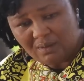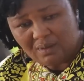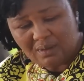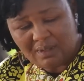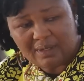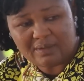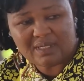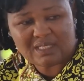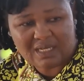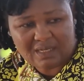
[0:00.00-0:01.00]
I
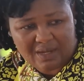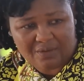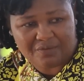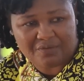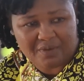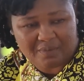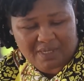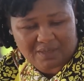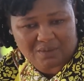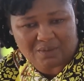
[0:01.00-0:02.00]
understand how you feel, my
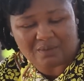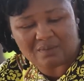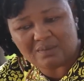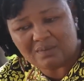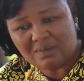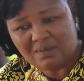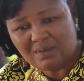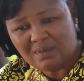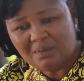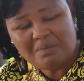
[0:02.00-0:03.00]
son.
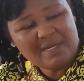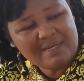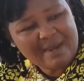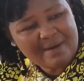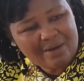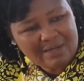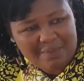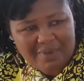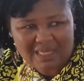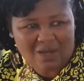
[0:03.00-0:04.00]
But there are other better